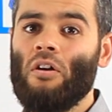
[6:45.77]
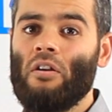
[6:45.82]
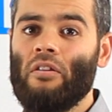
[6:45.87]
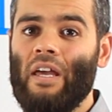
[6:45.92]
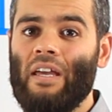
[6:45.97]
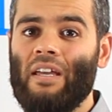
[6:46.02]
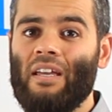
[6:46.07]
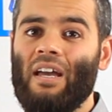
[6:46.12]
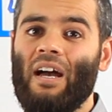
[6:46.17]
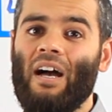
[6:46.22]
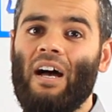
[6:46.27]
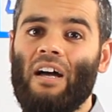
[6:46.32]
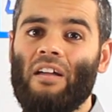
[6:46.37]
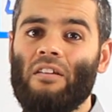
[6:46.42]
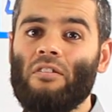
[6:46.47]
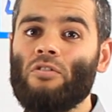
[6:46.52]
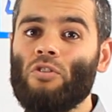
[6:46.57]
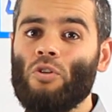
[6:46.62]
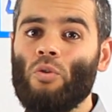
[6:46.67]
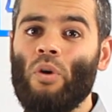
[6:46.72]
they
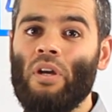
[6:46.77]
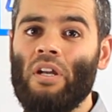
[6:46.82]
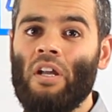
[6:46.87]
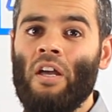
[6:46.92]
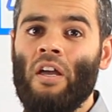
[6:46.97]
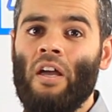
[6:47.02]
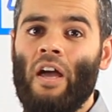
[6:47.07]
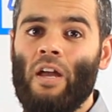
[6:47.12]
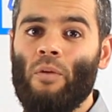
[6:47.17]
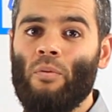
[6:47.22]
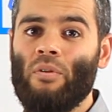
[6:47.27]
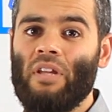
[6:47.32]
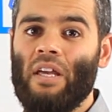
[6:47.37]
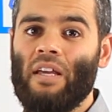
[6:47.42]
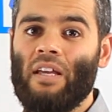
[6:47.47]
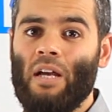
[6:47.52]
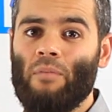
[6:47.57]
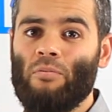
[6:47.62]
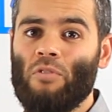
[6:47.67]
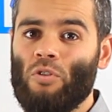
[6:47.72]
can't do it, and when they
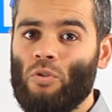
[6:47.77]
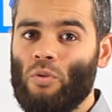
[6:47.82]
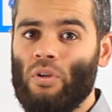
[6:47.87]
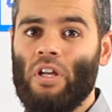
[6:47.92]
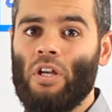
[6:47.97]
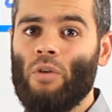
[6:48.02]
come to do it,